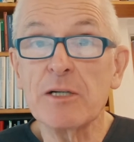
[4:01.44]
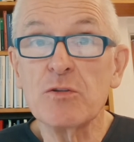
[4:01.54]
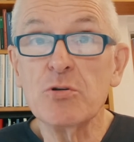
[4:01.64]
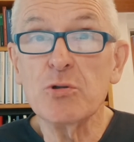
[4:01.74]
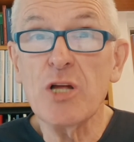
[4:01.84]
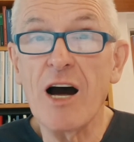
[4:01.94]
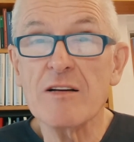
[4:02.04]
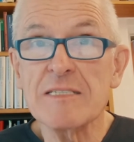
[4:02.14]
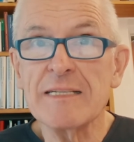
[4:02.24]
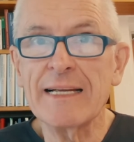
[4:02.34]

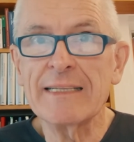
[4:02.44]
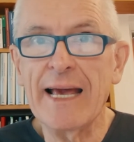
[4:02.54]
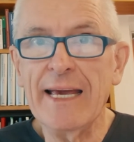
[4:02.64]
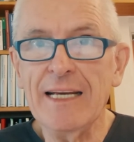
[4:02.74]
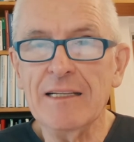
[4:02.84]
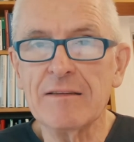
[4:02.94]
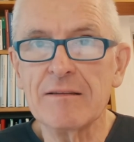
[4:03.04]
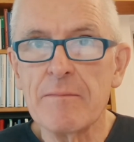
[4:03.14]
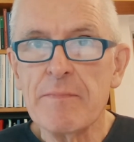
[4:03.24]
2008